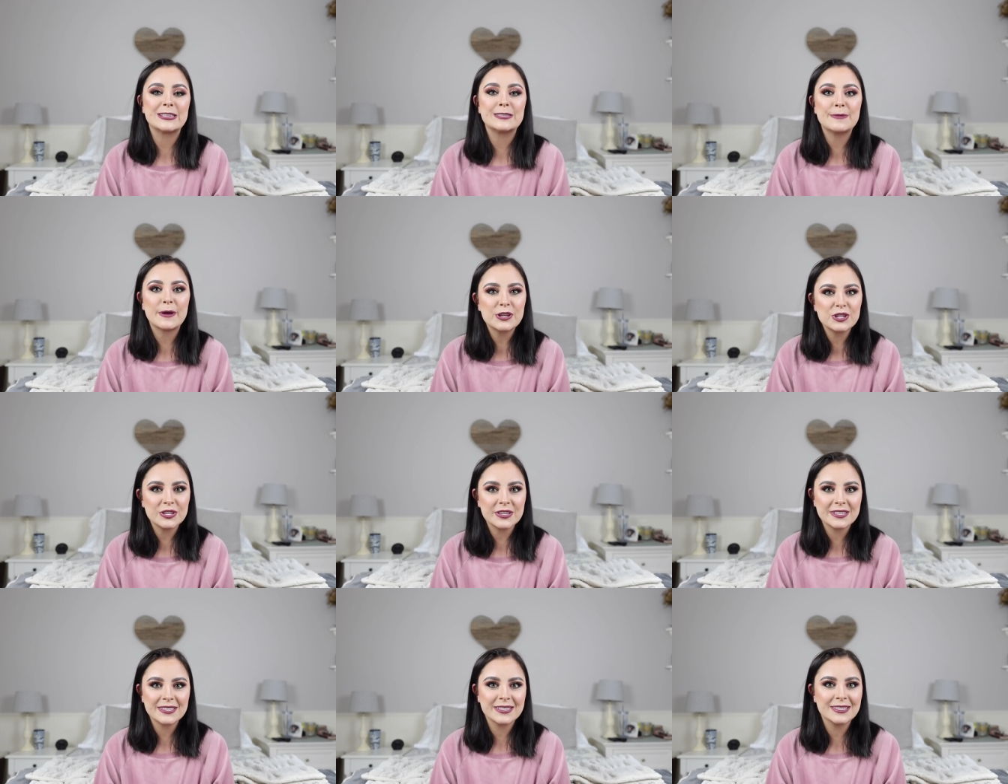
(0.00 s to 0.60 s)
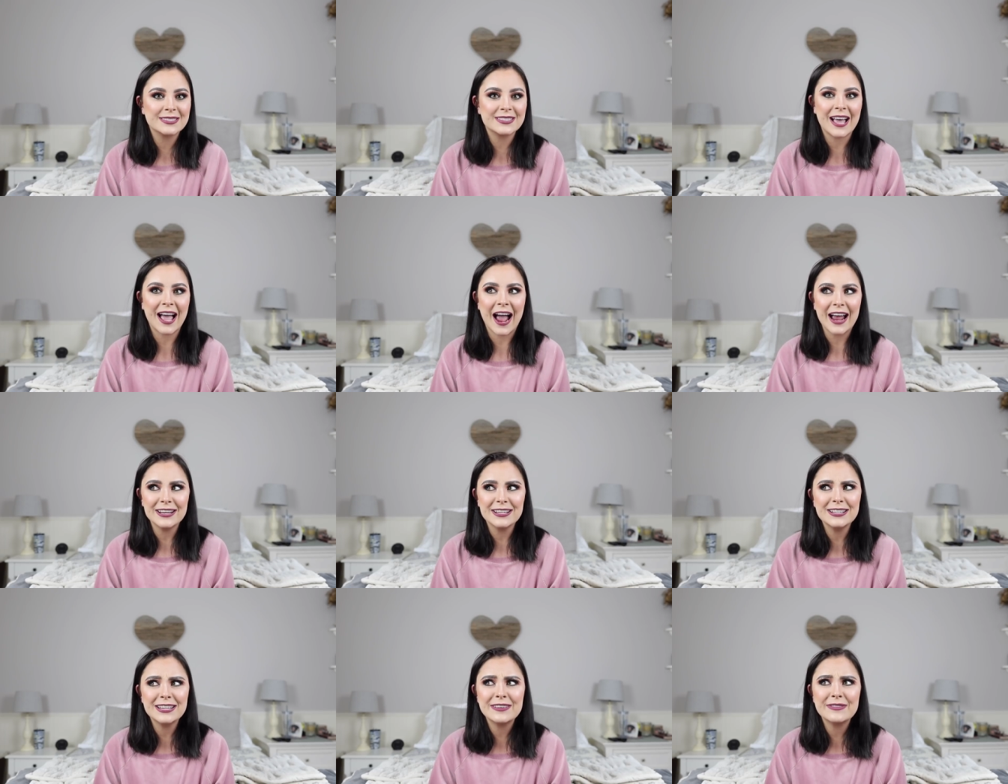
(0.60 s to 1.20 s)
especially since
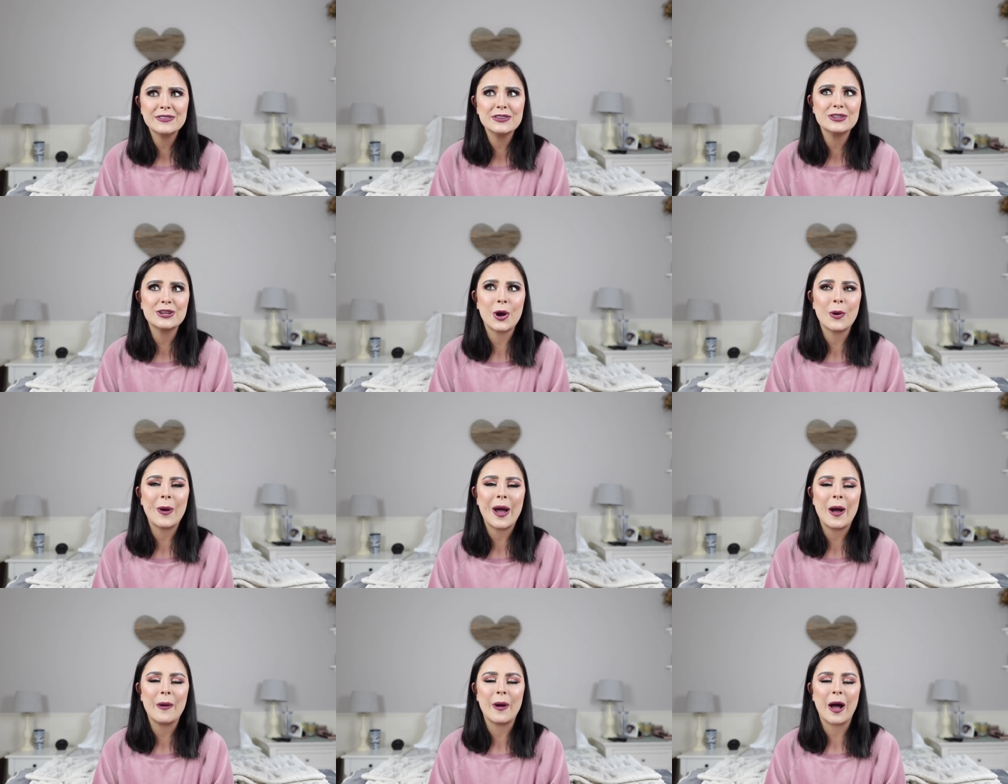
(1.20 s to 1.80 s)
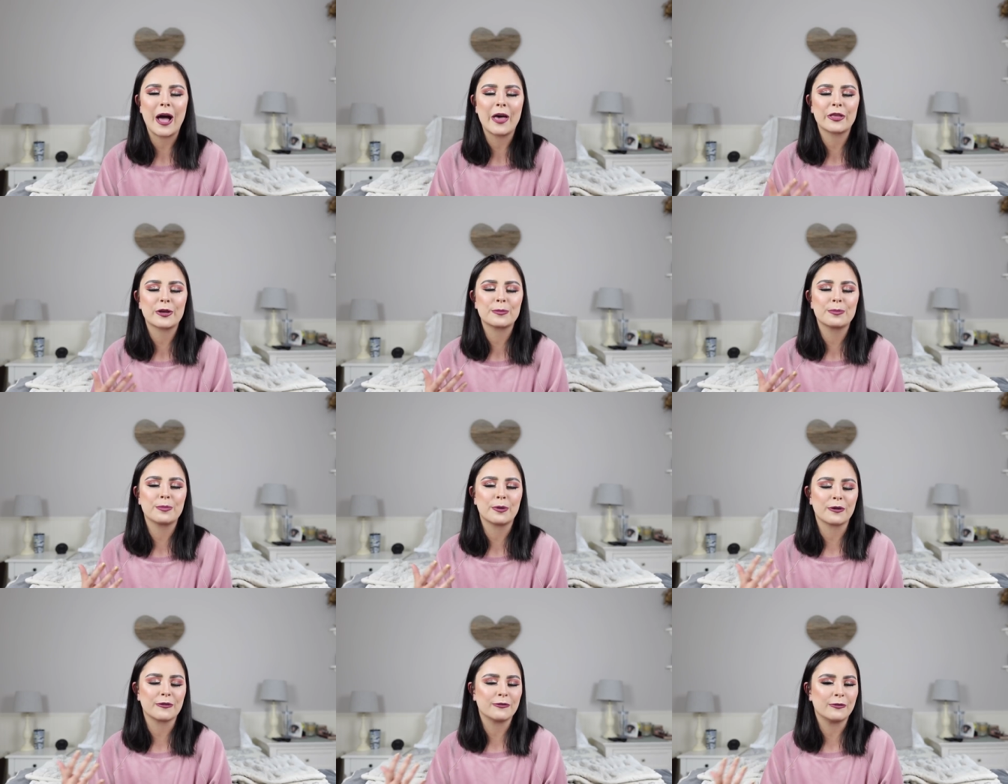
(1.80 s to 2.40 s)
I didn't even know how other
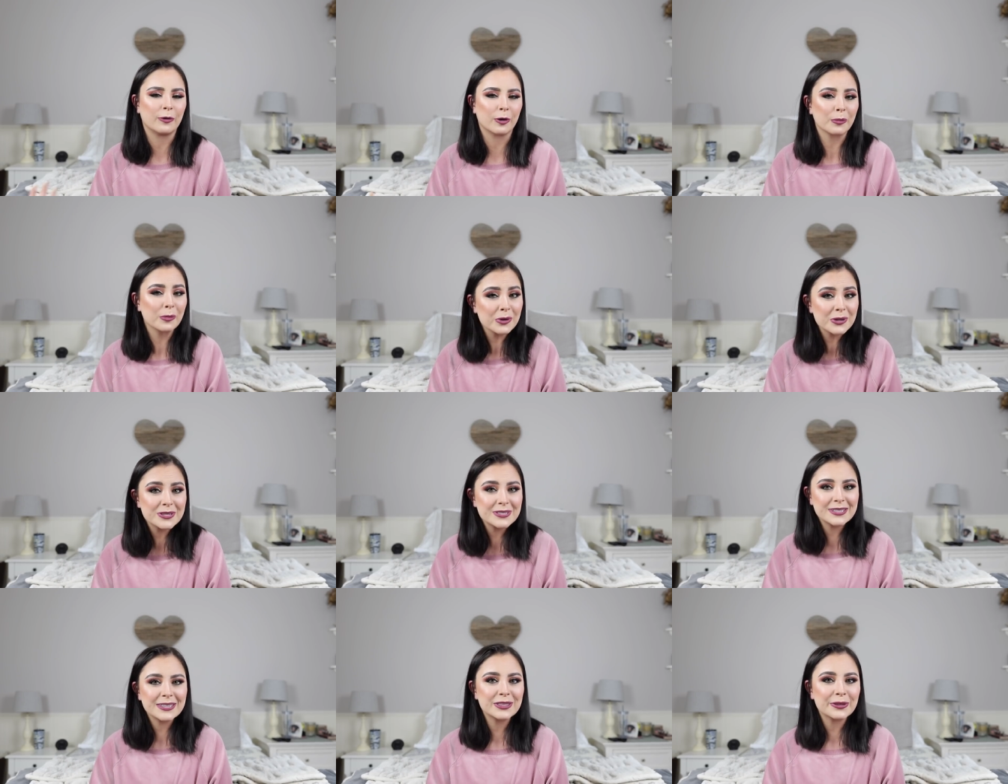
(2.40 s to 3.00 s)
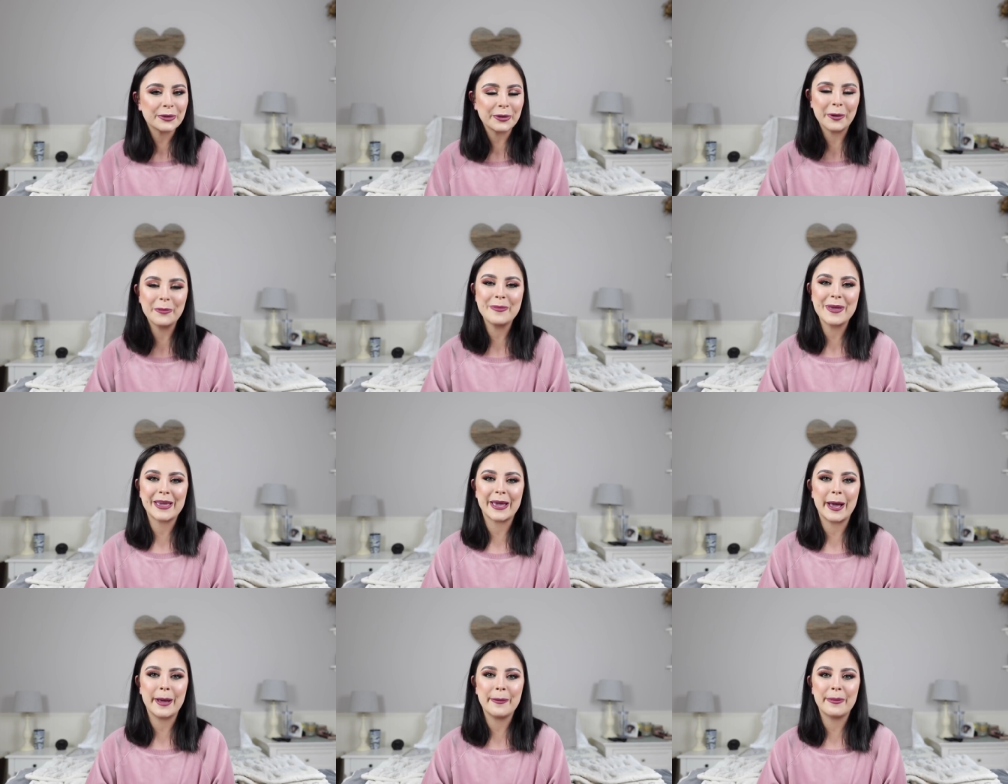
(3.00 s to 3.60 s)
performers did their own
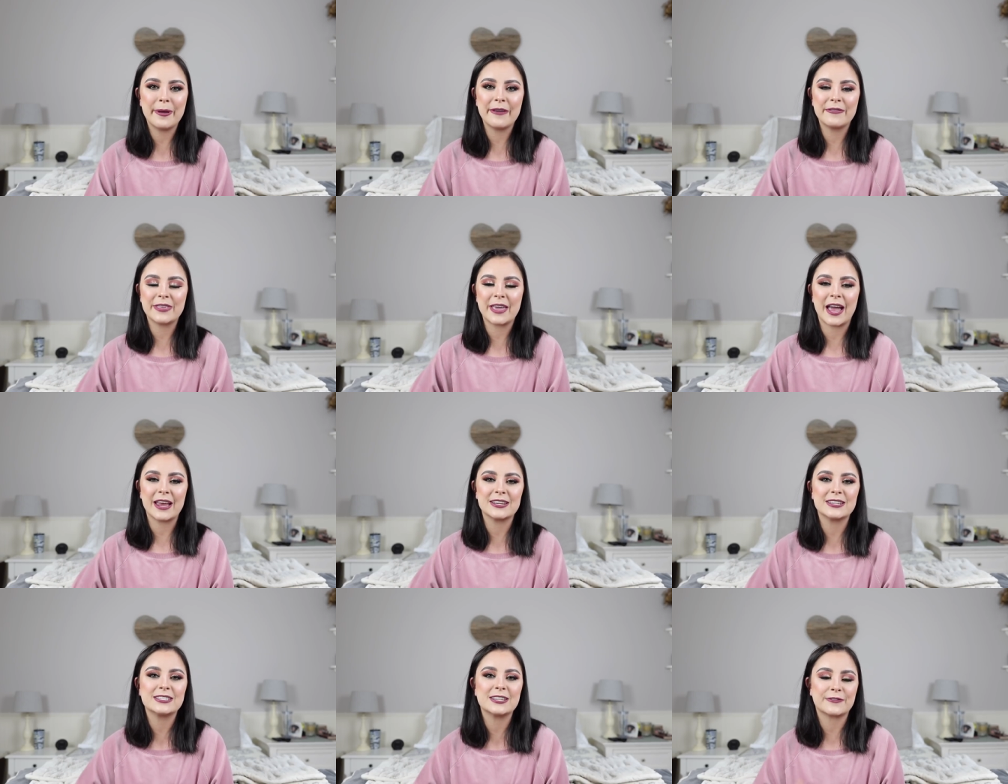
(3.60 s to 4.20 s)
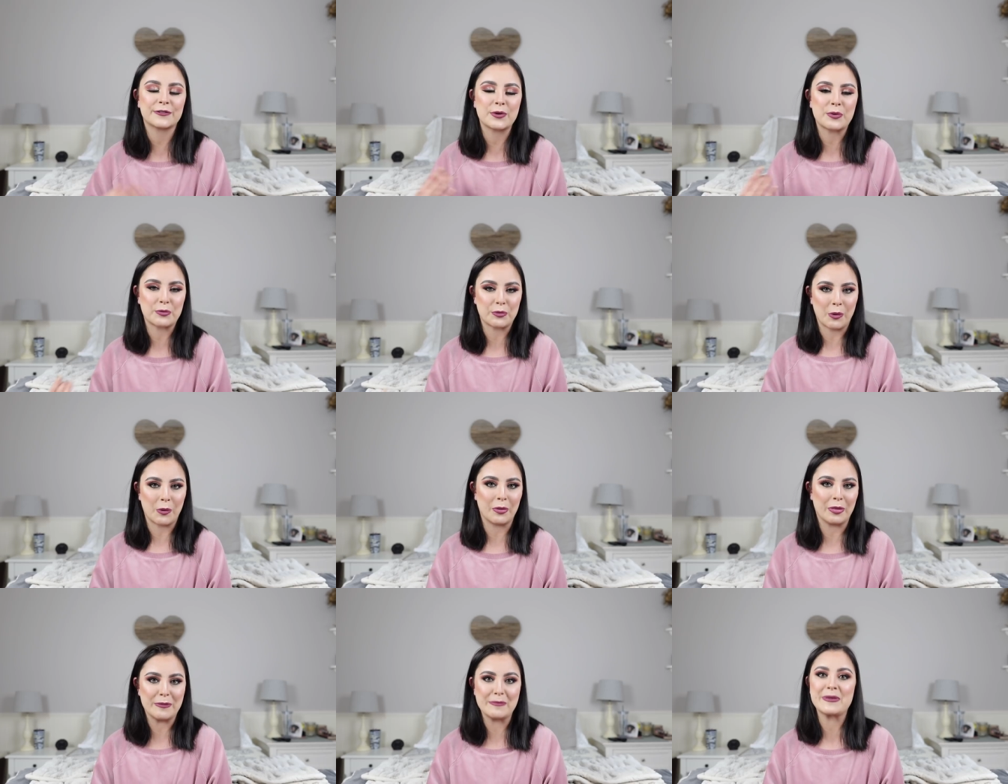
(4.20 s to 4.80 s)
makeup if they had a different
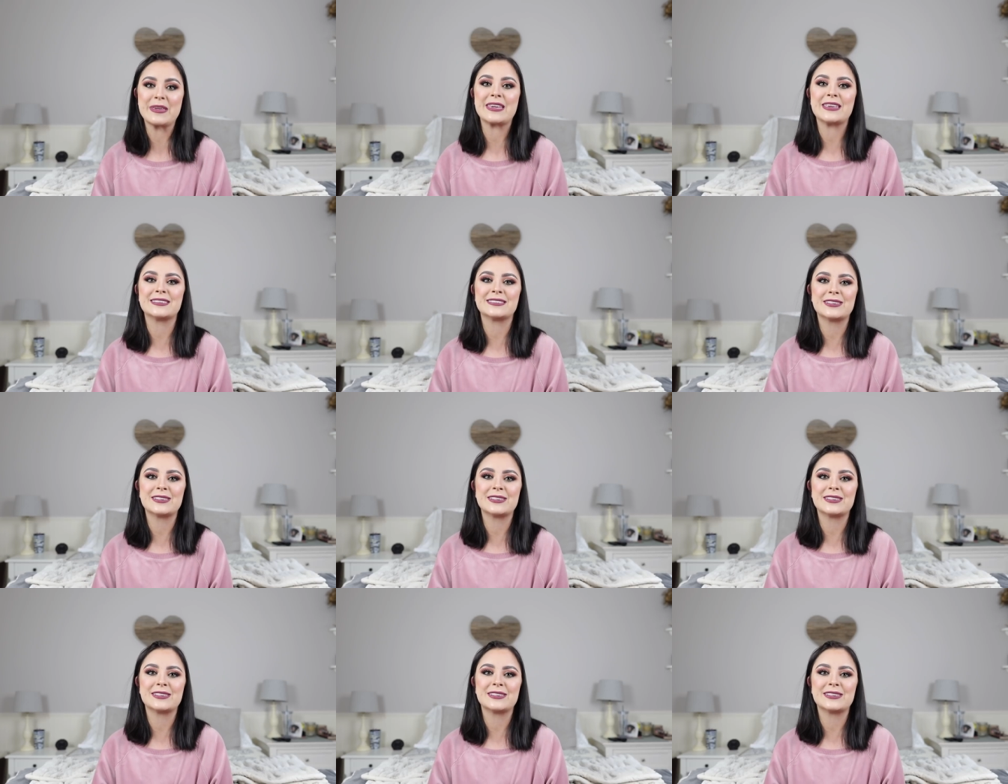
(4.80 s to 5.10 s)
role than me.